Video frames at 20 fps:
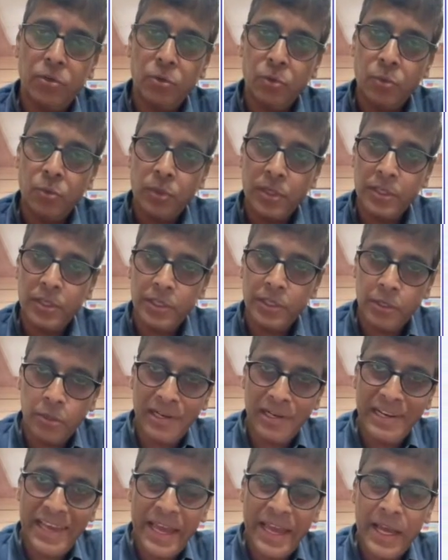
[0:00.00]
over
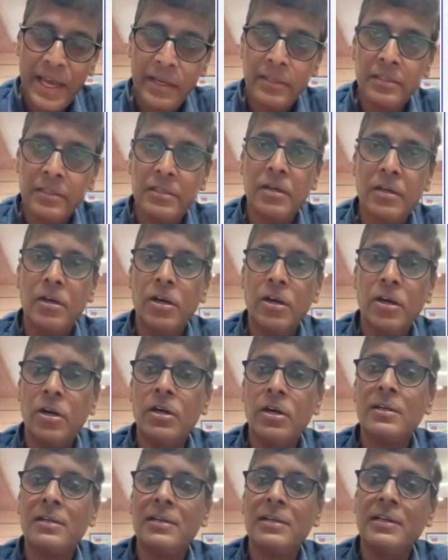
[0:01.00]
your land,
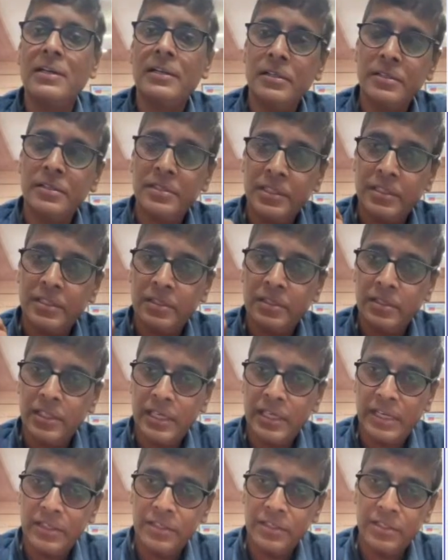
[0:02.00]
or let us say in
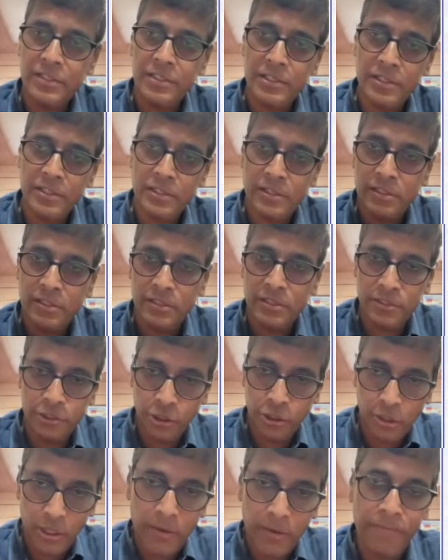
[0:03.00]
the adjacent
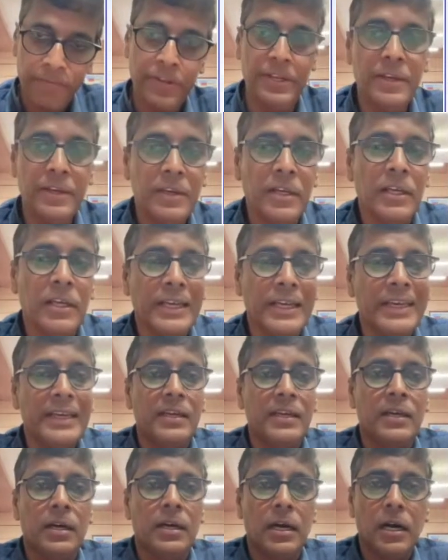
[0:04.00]
geography.
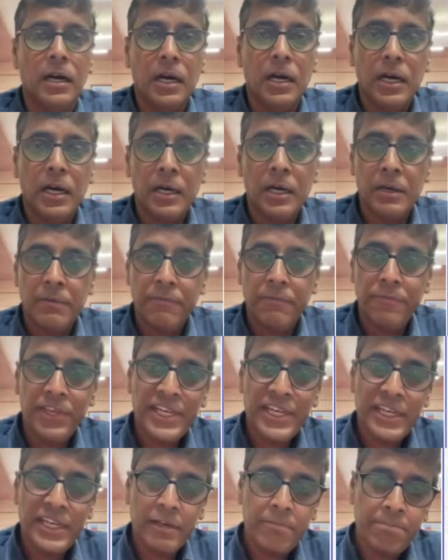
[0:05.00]

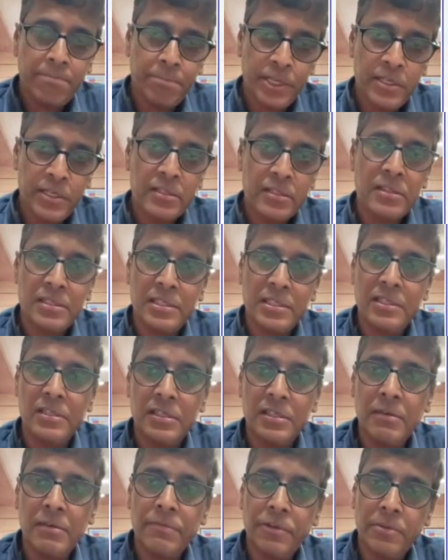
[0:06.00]
We can pick the
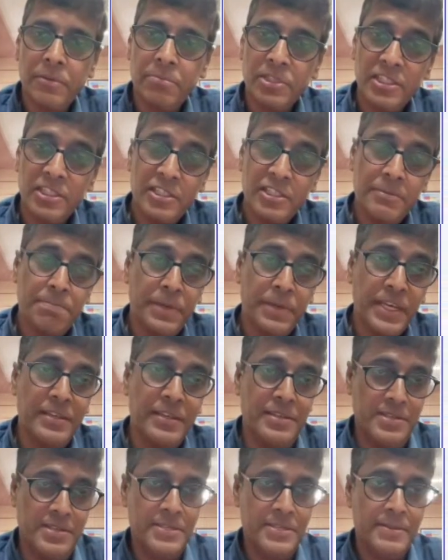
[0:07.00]
signal from the
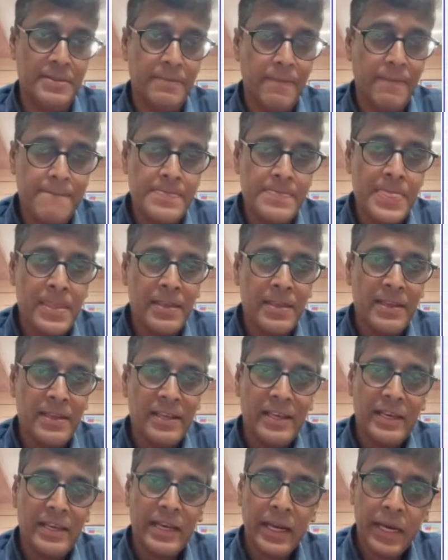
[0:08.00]
space
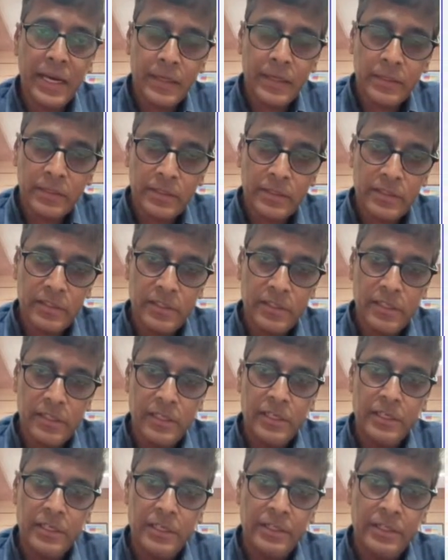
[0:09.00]
and
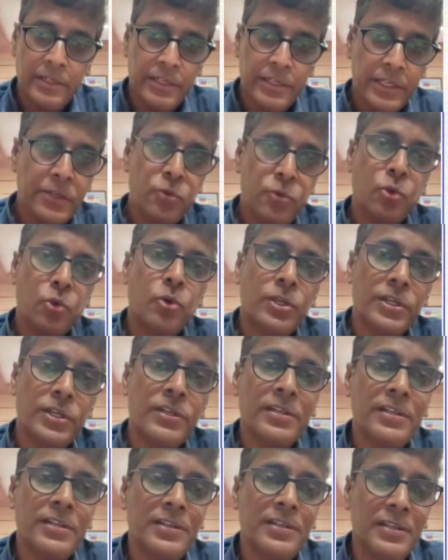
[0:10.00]
decode
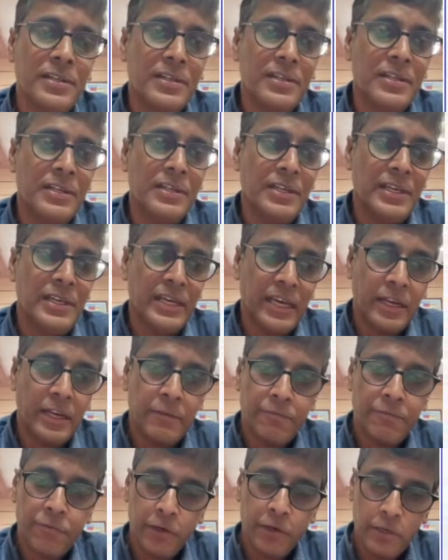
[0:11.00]
it
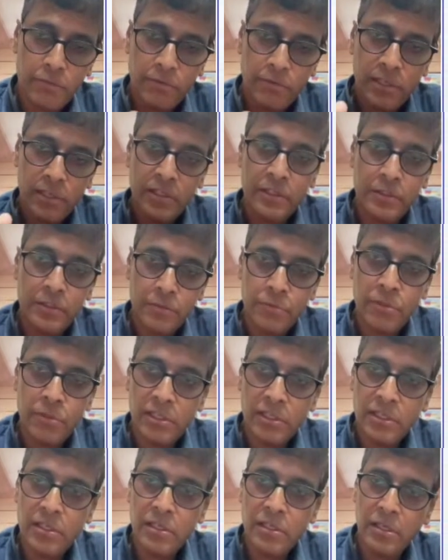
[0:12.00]
and forward it to
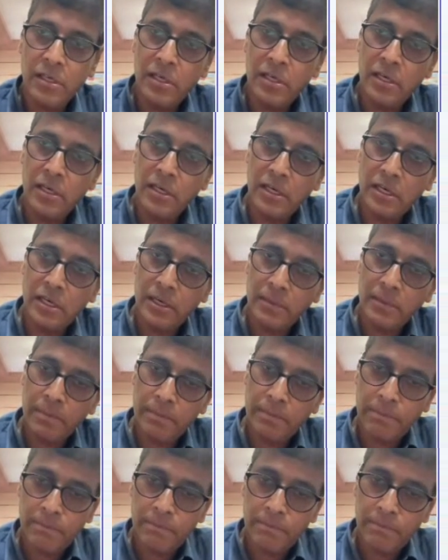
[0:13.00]
the